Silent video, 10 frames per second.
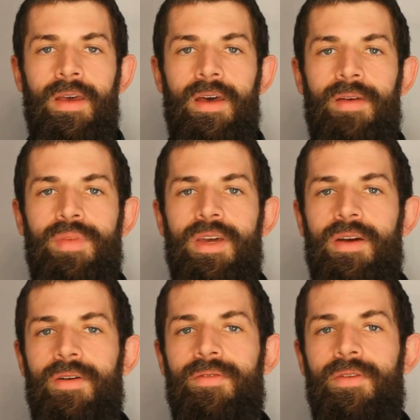Uh, be
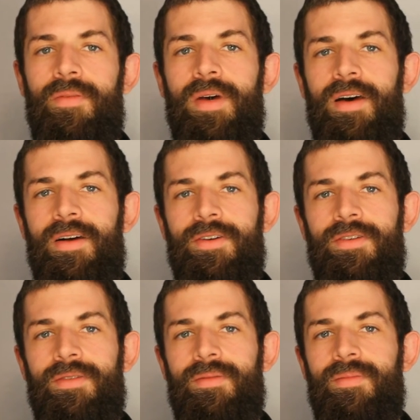careful about
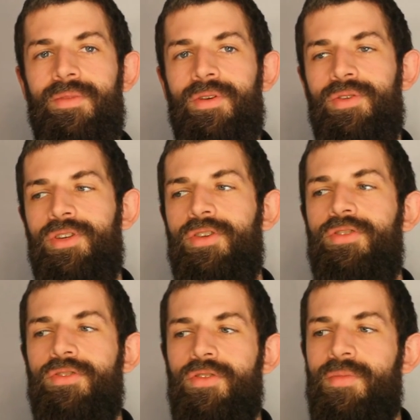you know just
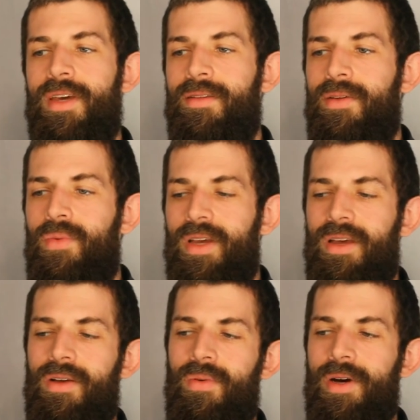assuming that
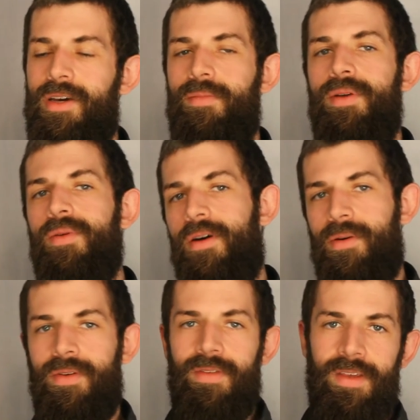well what could be wrong
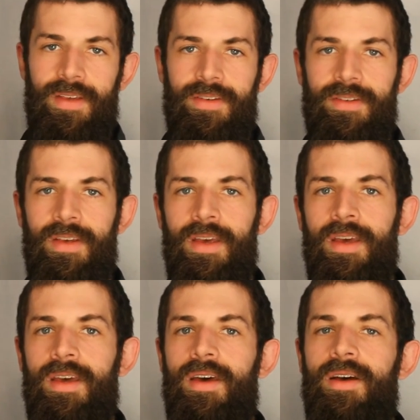with this.
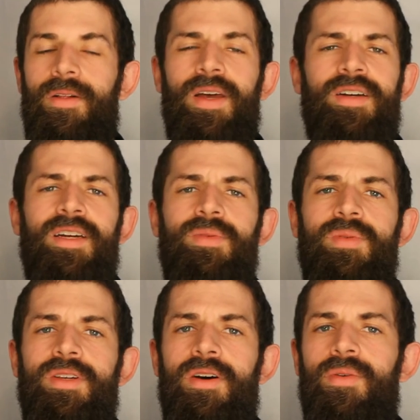Uh, a lot of times
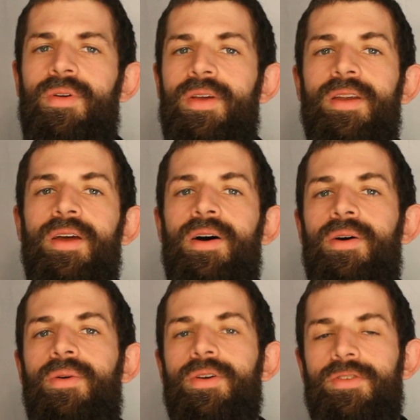we don't really
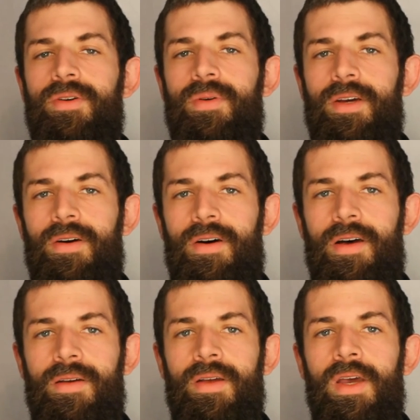know what's going
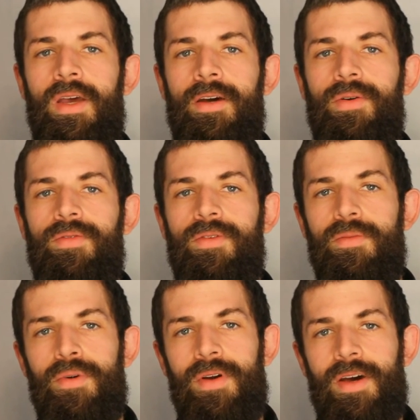on with
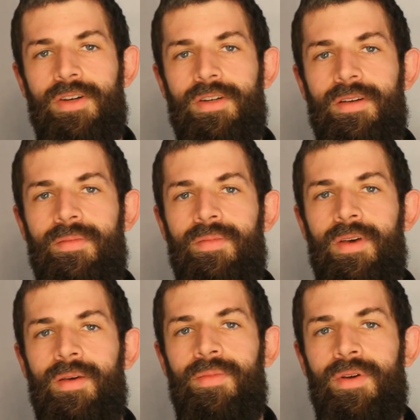food production.
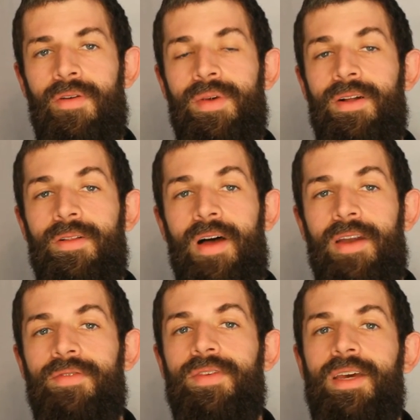Uh, there have been a
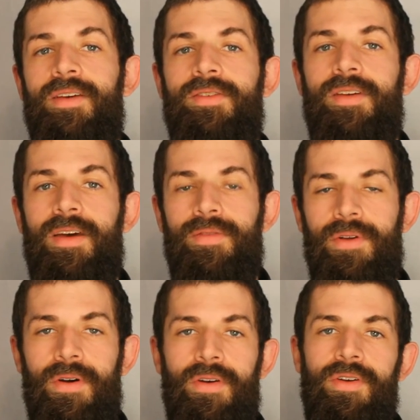lot of things that I've
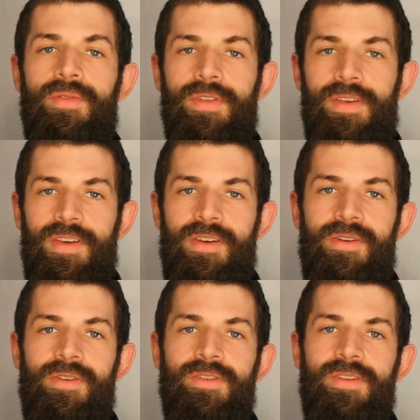learned over the
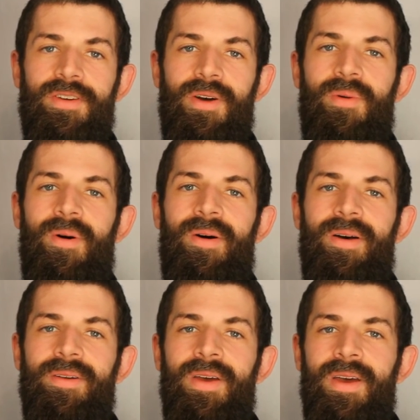years that go
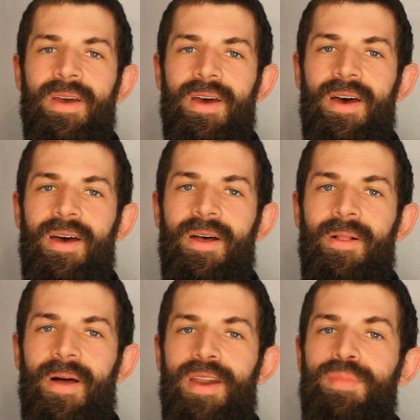on. Uh, a
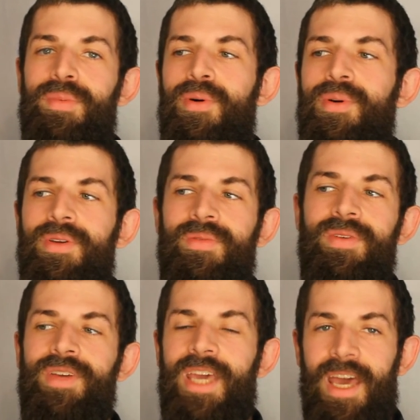lot of people wouldn't have
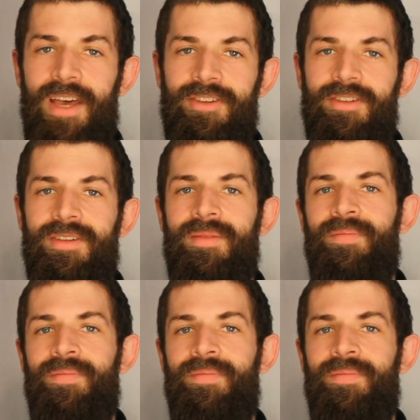even guessed.